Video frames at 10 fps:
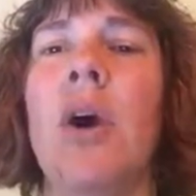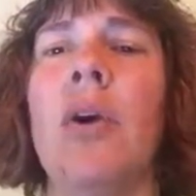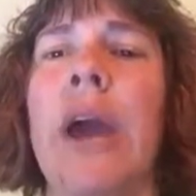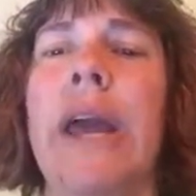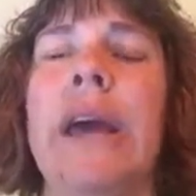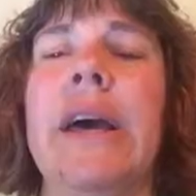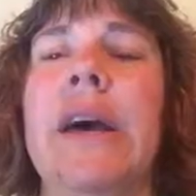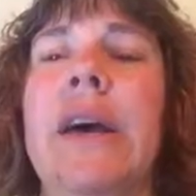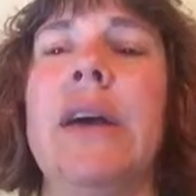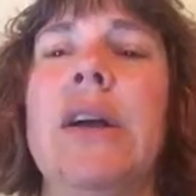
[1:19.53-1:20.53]
Okay.
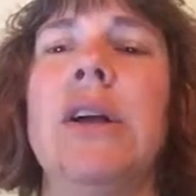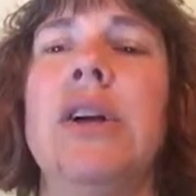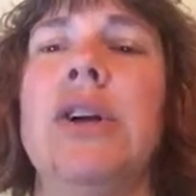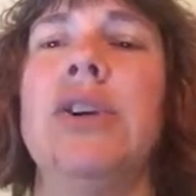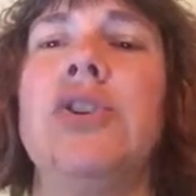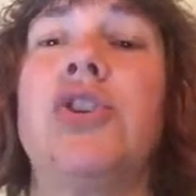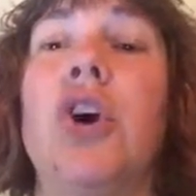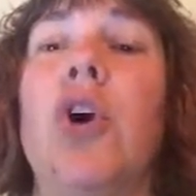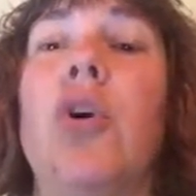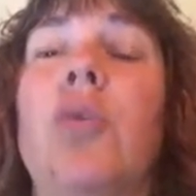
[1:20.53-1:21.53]

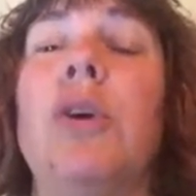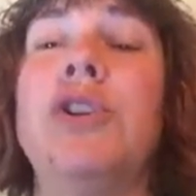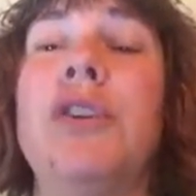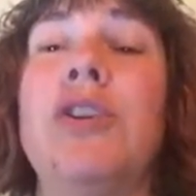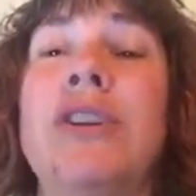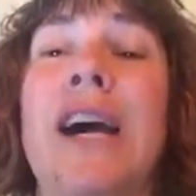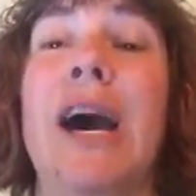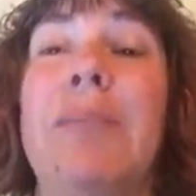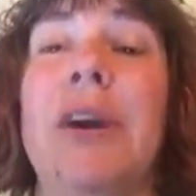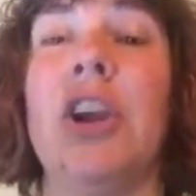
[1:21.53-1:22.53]
So once you have your
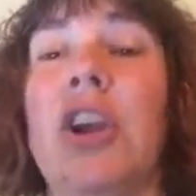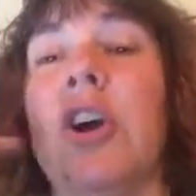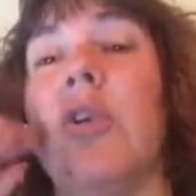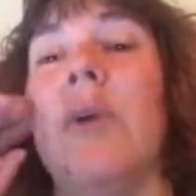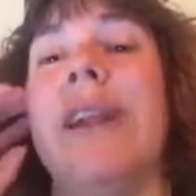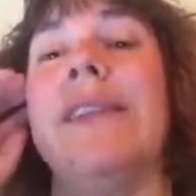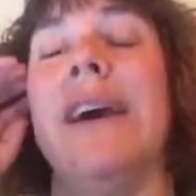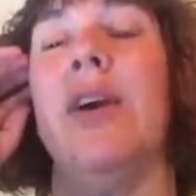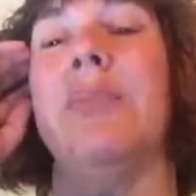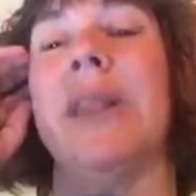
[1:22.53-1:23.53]
topic, you're going to go write it down.